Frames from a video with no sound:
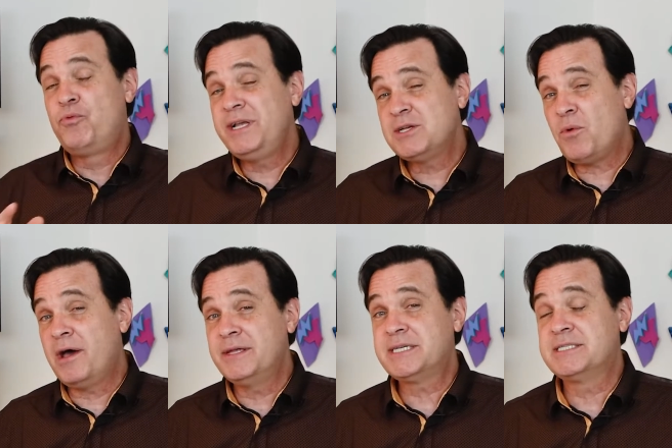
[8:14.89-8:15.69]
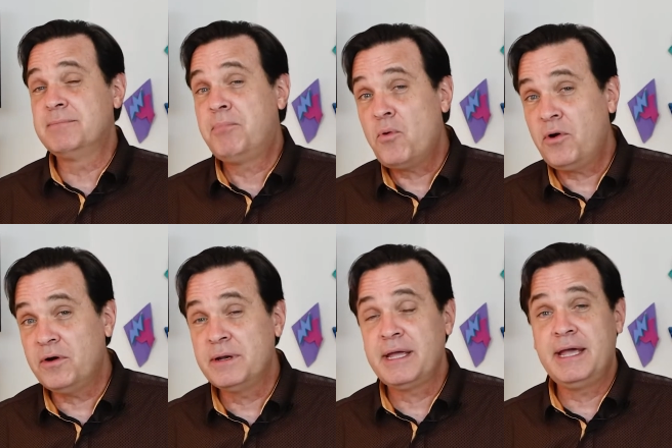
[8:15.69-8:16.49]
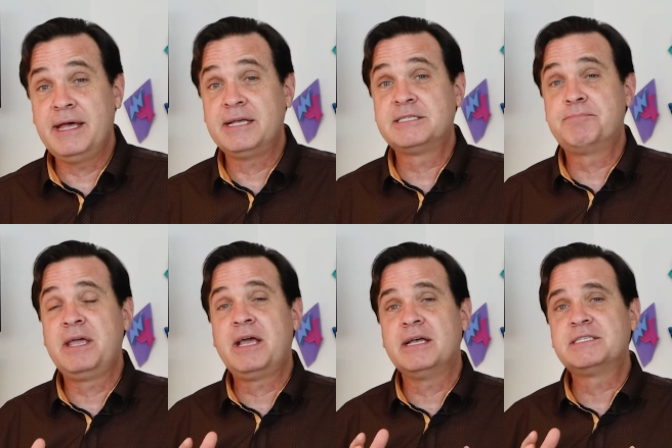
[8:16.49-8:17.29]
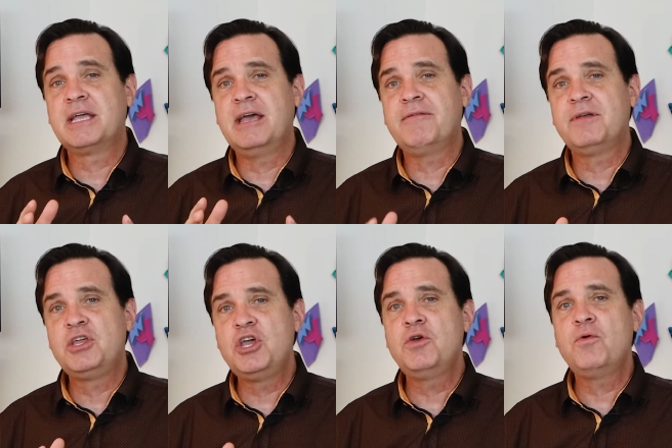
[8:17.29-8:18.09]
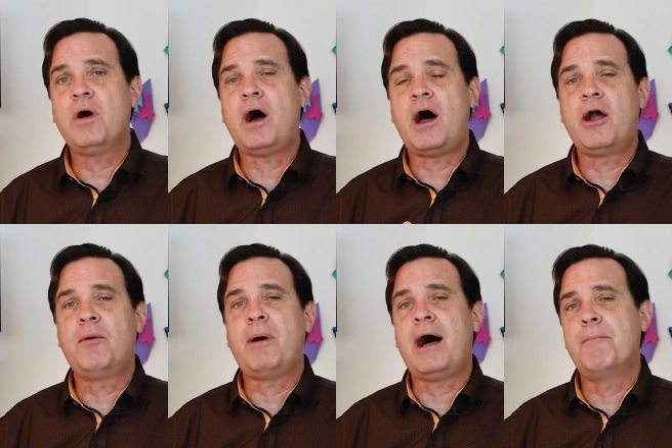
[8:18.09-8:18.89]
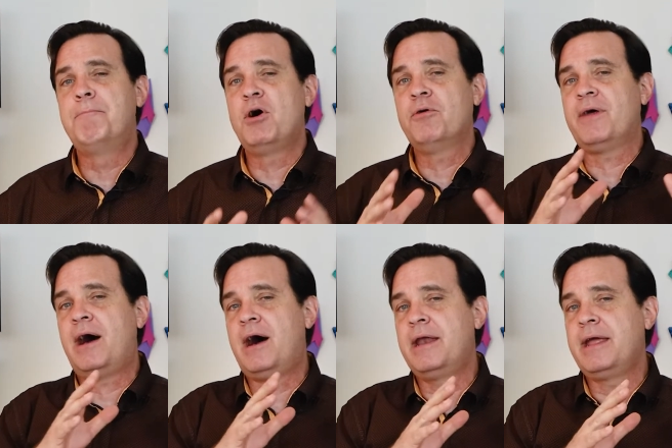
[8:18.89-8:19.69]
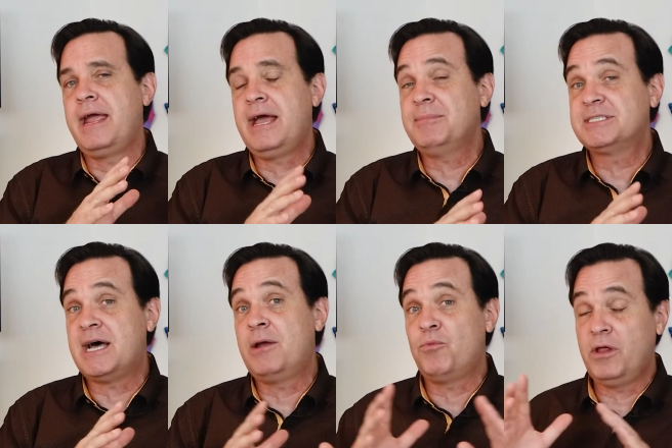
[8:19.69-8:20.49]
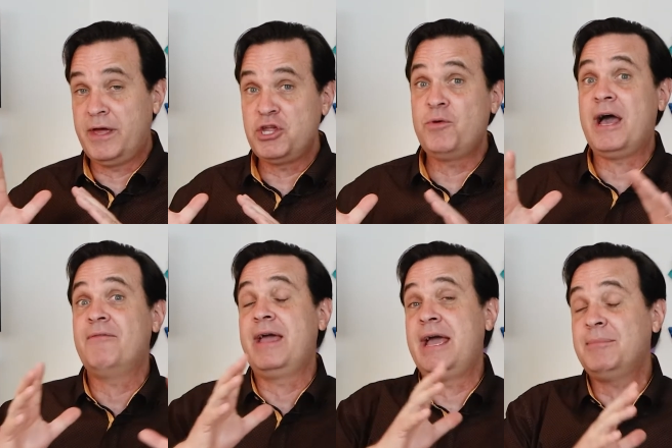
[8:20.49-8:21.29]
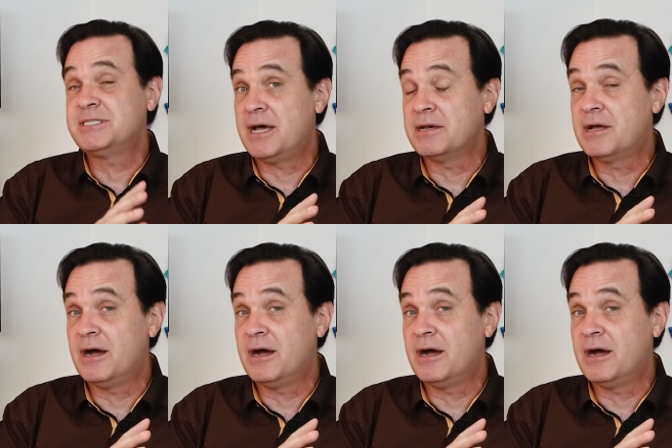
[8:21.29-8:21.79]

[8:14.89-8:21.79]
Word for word: The reason why this is important is because if you are both on Amazon, well, then you have Amazon